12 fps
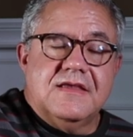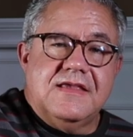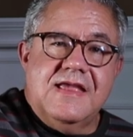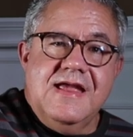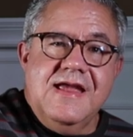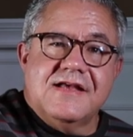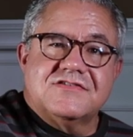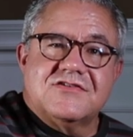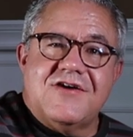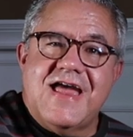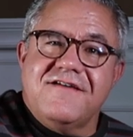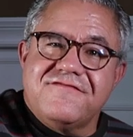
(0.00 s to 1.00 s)
yeah,
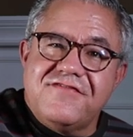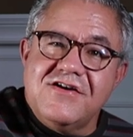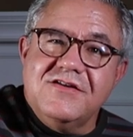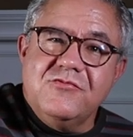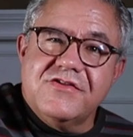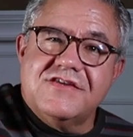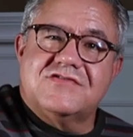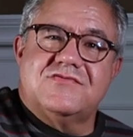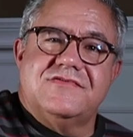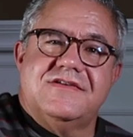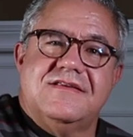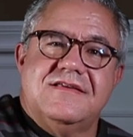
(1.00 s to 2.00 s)
so have fun with this
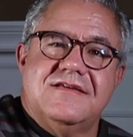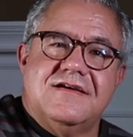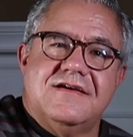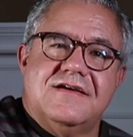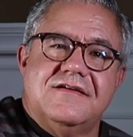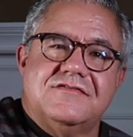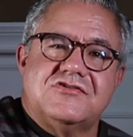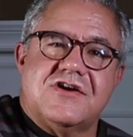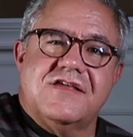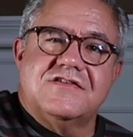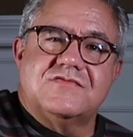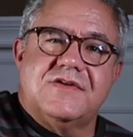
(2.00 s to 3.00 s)
one. Uh,
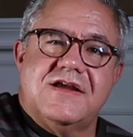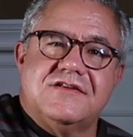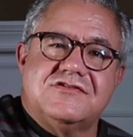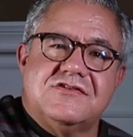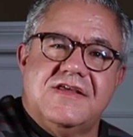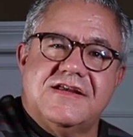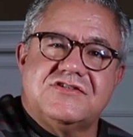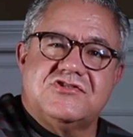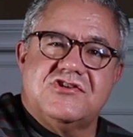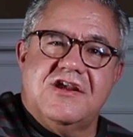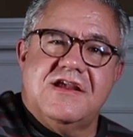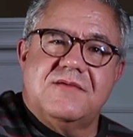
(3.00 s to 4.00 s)
try this one out your next
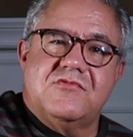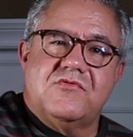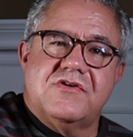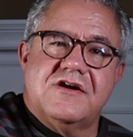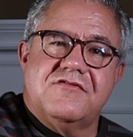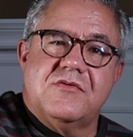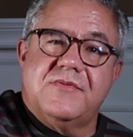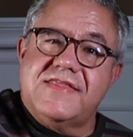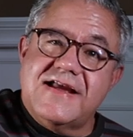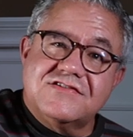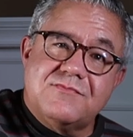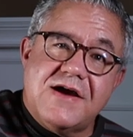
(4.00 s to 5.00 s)
jam or whatever. But
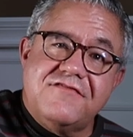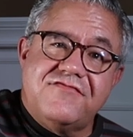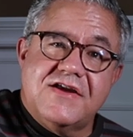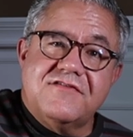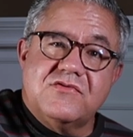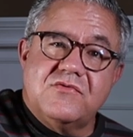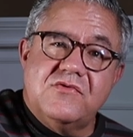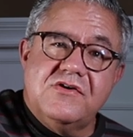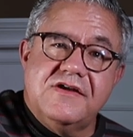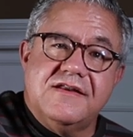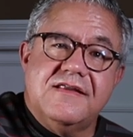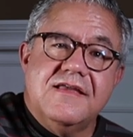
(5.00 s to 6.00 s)
that's my favorite
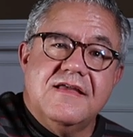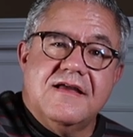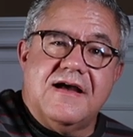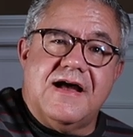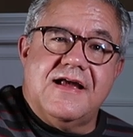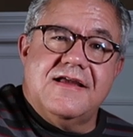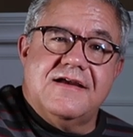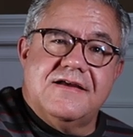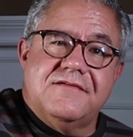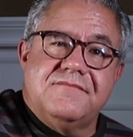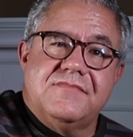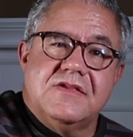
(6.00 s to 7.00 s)
one. I
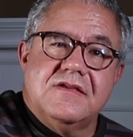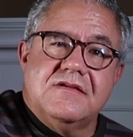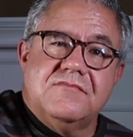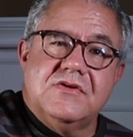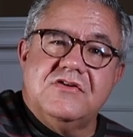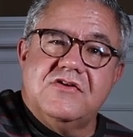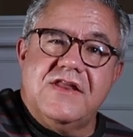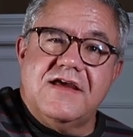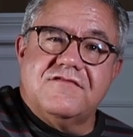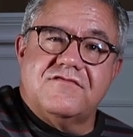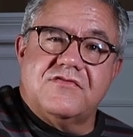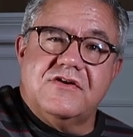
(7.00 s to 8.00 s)
uh, been doing
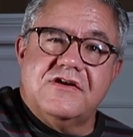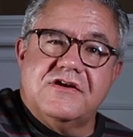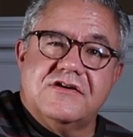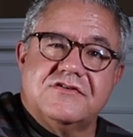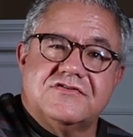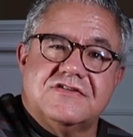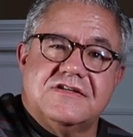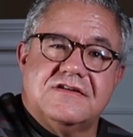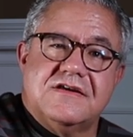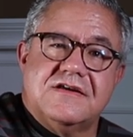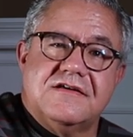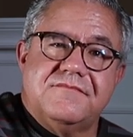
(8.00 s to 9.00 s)
that one for years, and
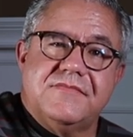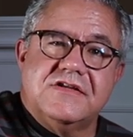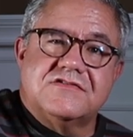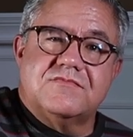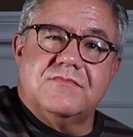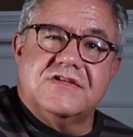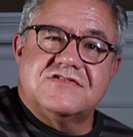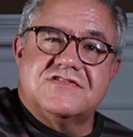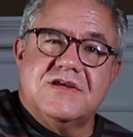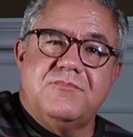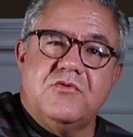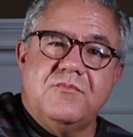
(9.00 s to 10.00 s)
uh, it's it's
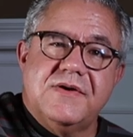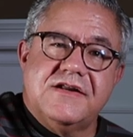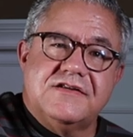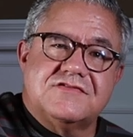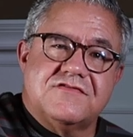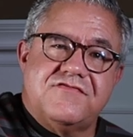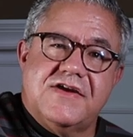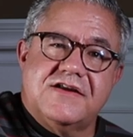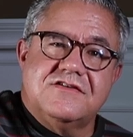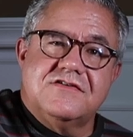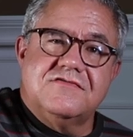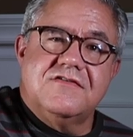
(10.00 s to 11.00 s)
simple but it's
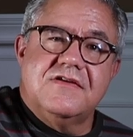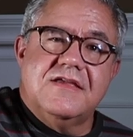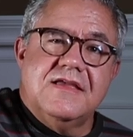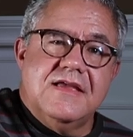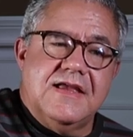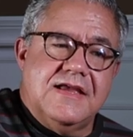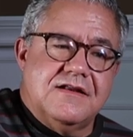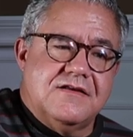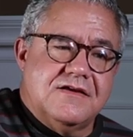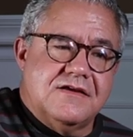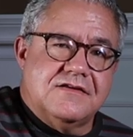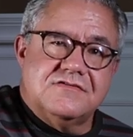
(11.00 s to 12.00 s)
effective. And
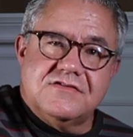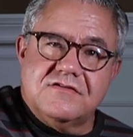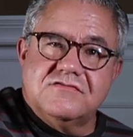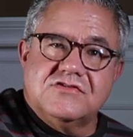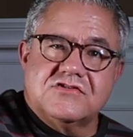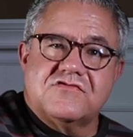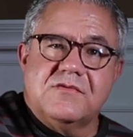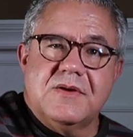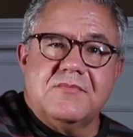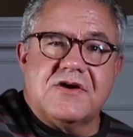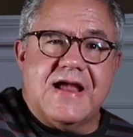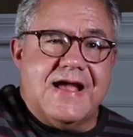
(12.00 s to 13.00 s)
uh, to just
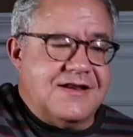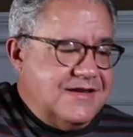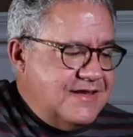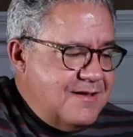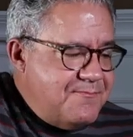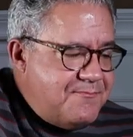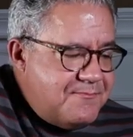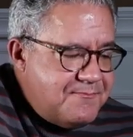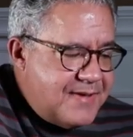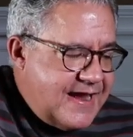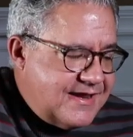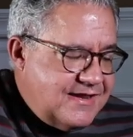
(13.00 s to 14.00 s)
remember how to get
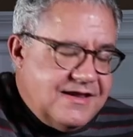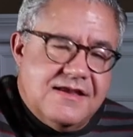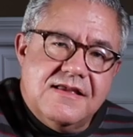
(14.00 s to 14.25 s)
back